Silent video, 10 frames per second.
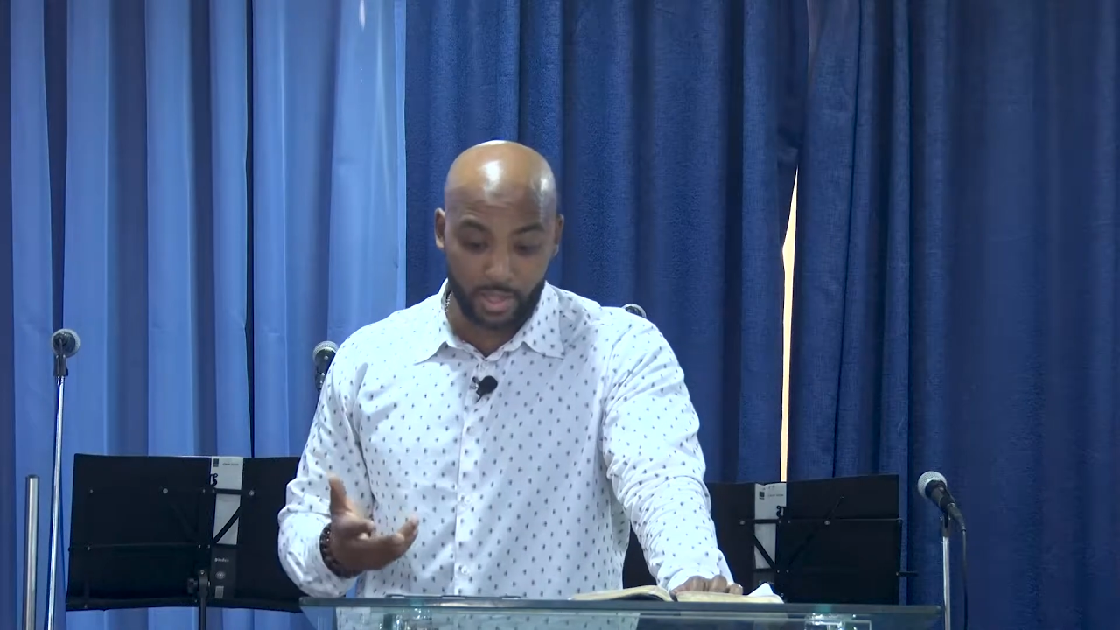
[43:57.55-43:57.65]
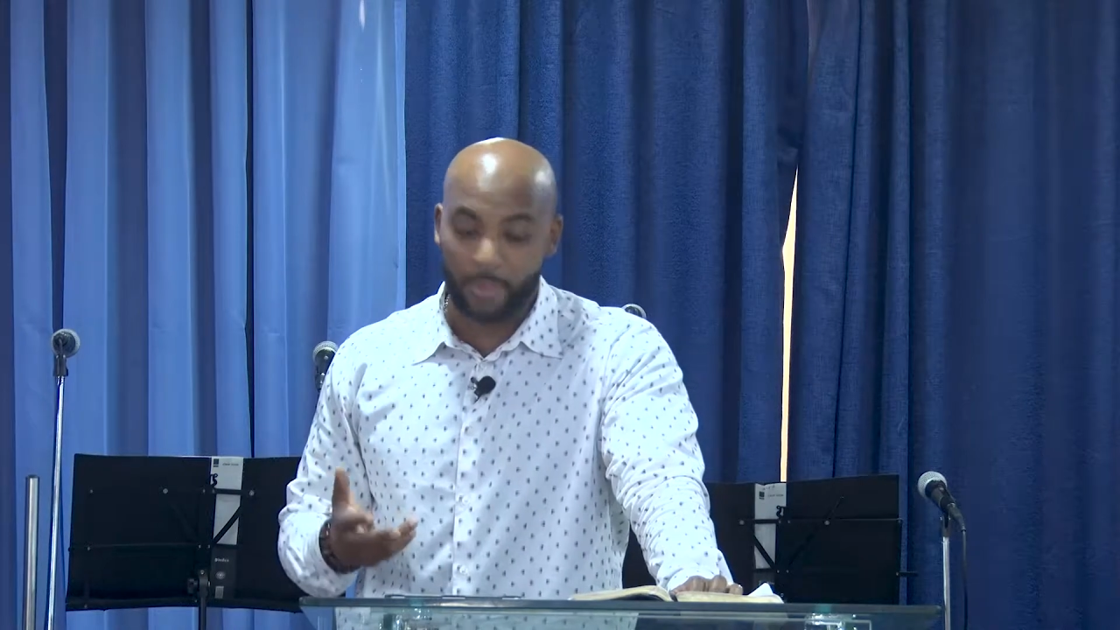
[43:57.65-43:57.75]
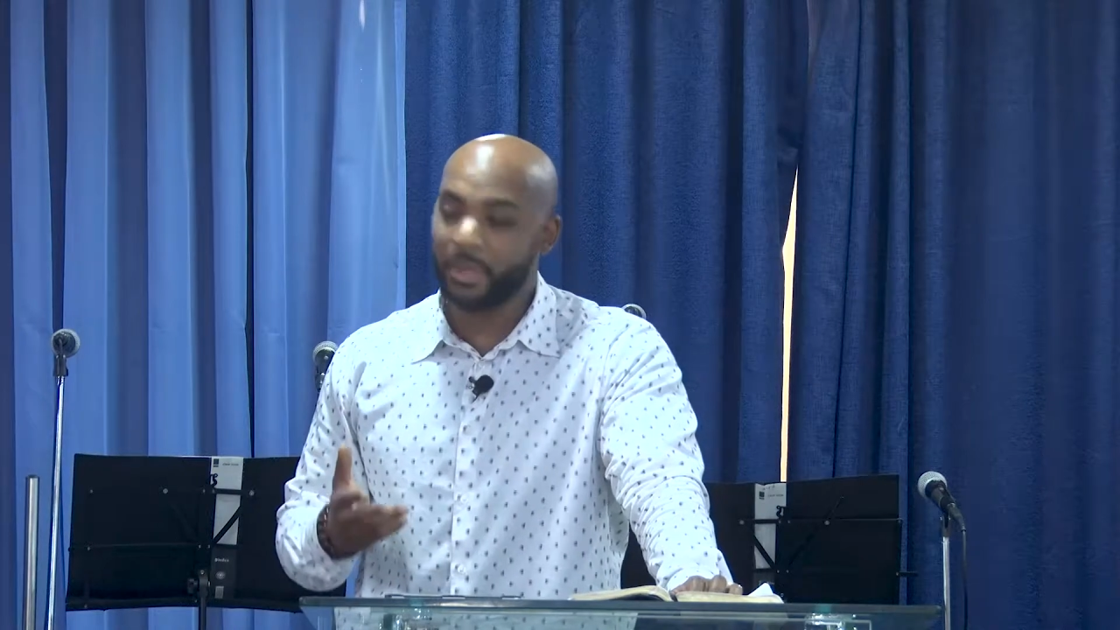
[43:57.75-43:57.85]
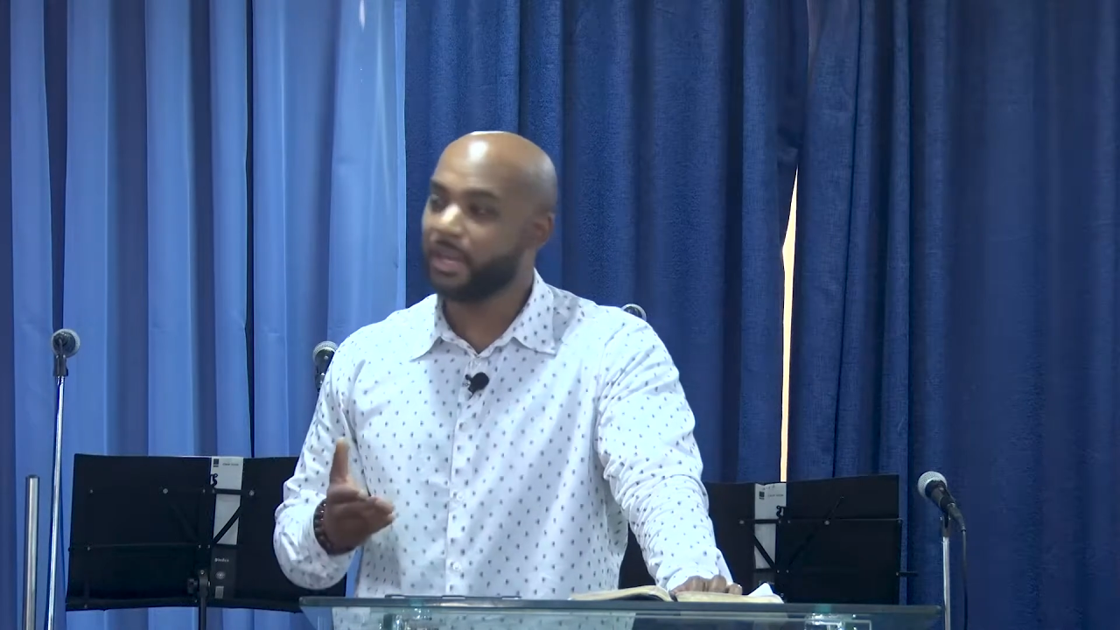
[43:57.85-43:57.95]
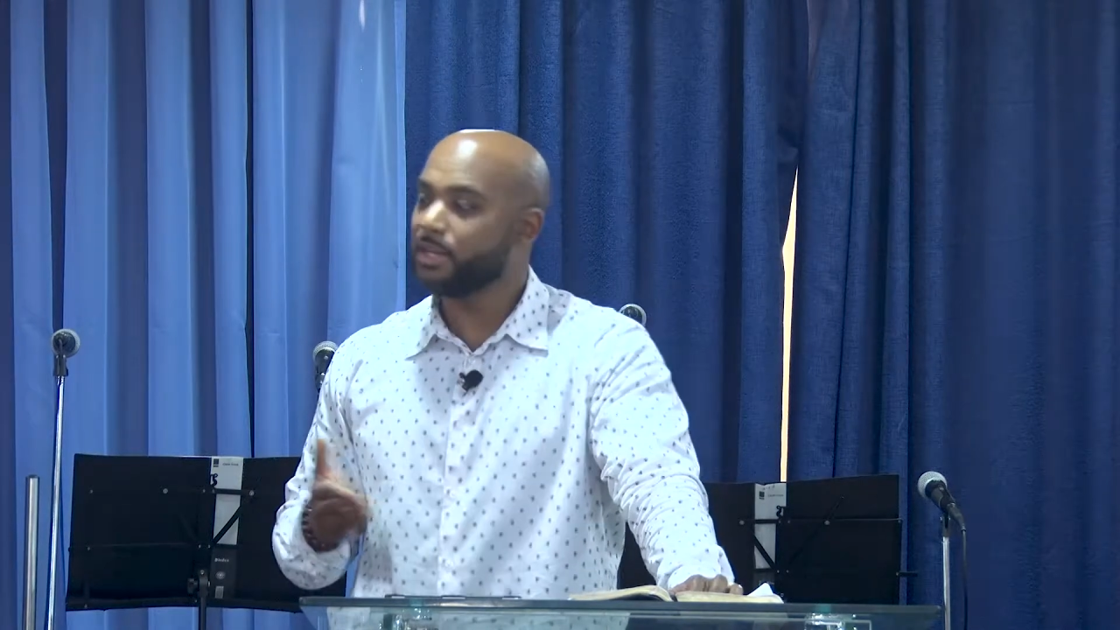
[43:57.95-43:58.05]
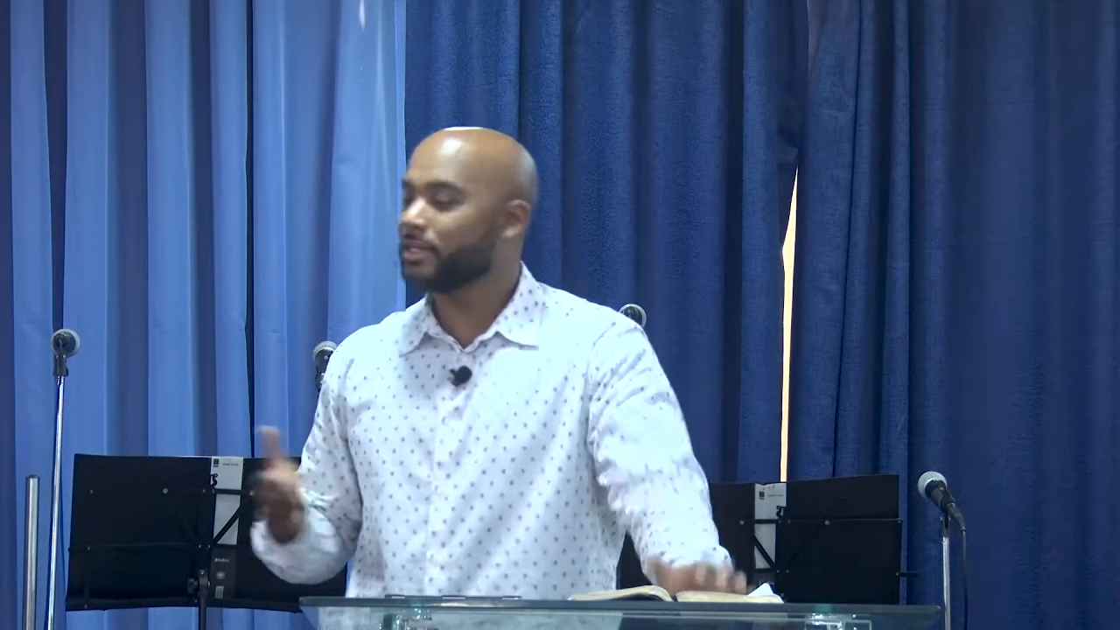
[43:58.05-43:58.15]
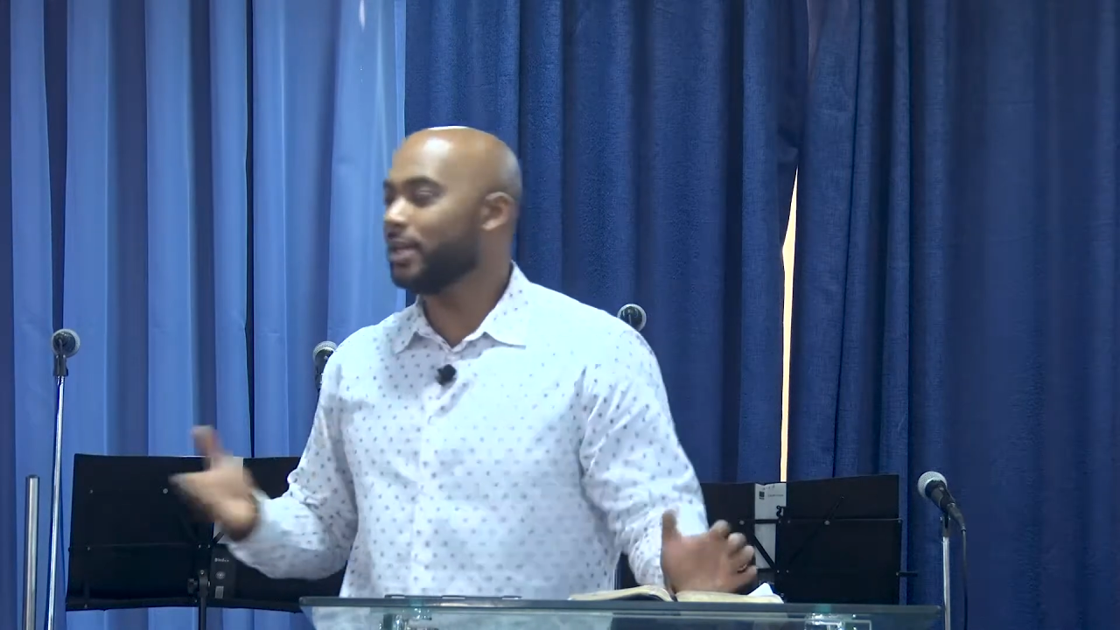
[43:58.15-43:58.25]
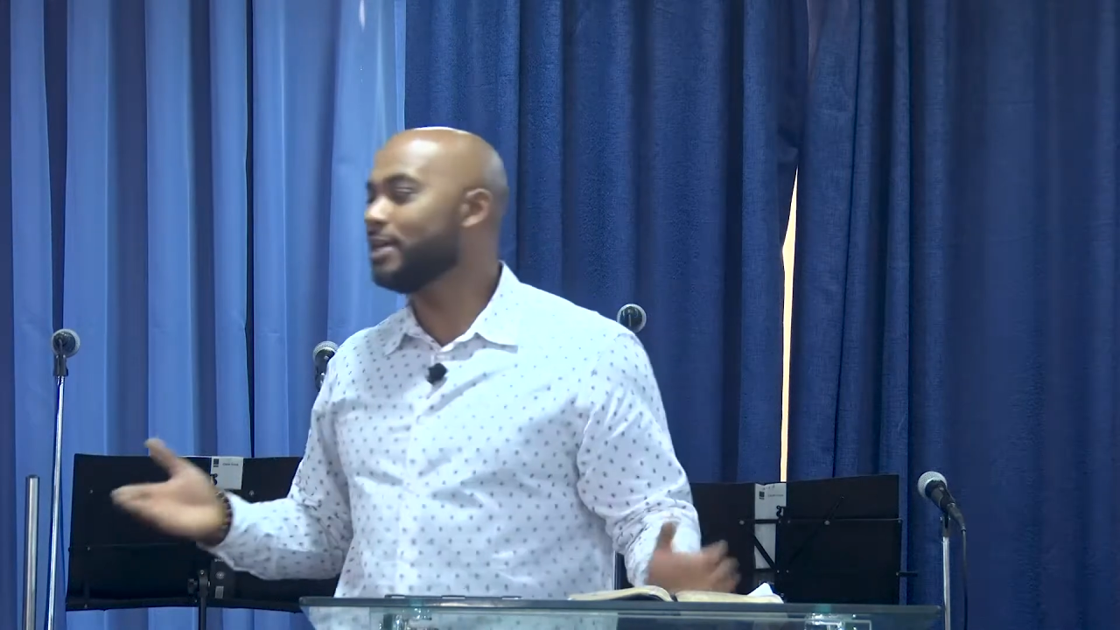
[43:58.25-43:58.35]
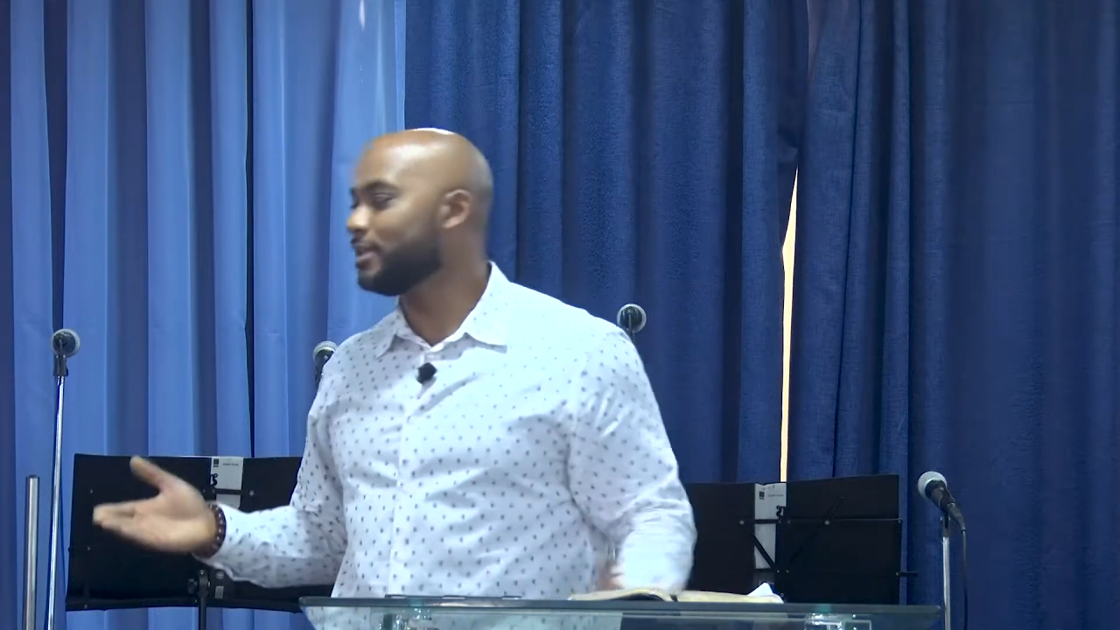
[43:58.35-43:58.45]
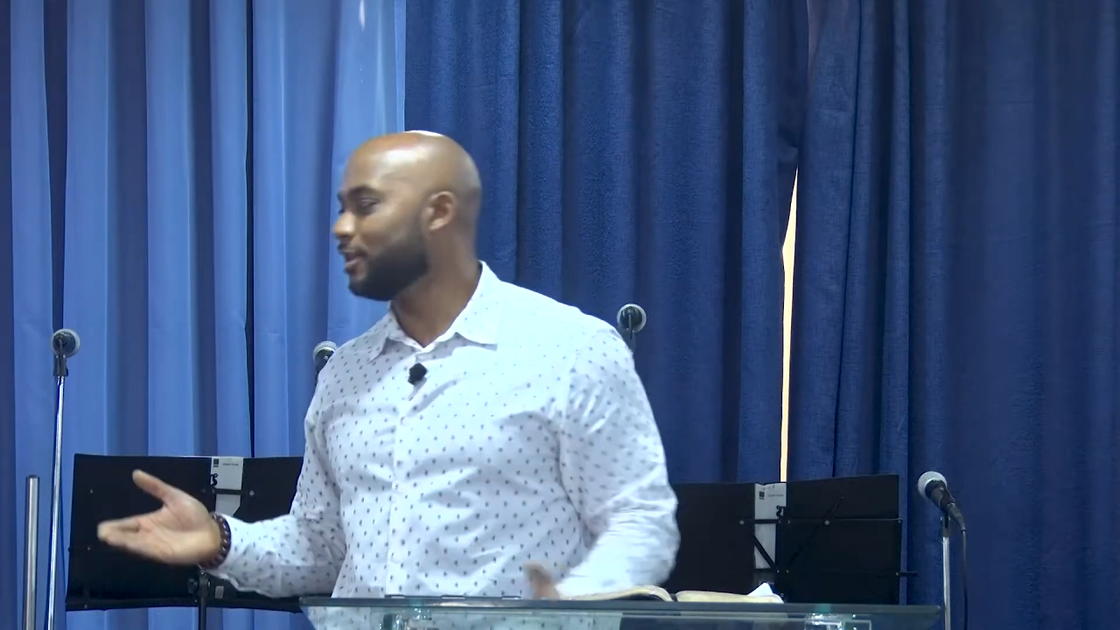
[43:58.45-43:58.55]
I mean, and it's
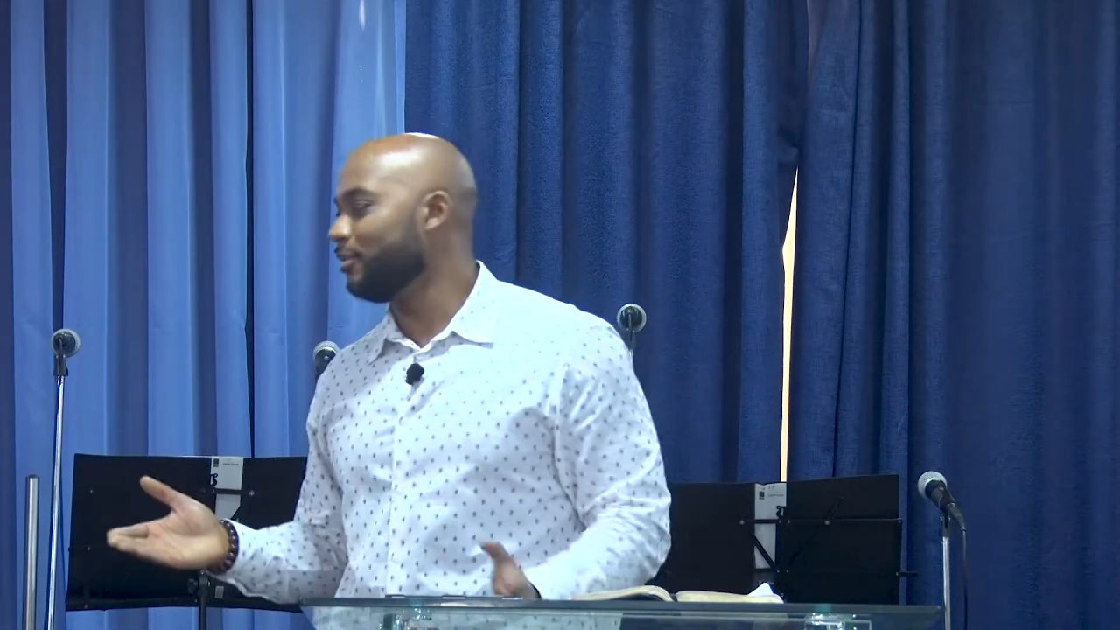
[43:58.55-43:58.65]
easy